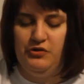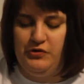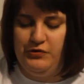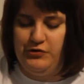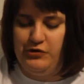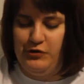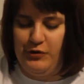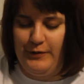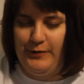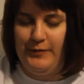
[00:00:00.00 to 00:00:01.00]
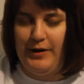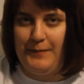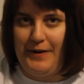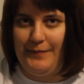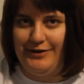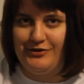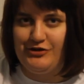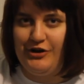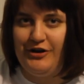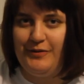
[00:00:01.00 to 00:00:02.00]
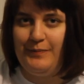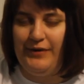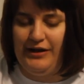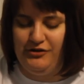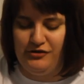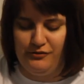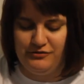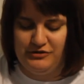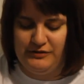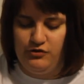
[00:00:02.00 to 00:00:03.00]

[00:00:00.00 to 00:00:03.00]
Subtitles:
No, I probably should, but I don't.